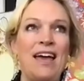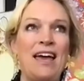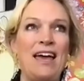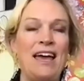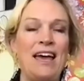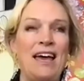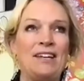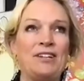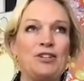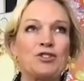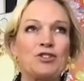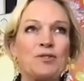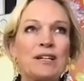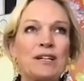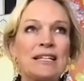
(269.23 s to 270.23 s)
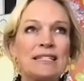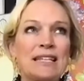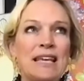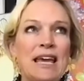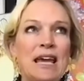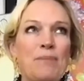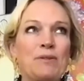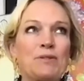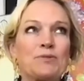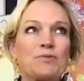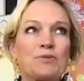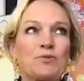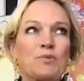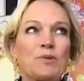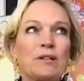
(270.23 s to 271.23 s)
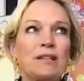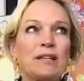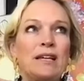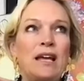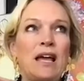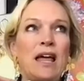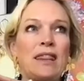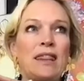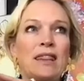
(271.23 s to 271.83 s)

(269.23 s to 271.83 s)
And Trinity's campus was really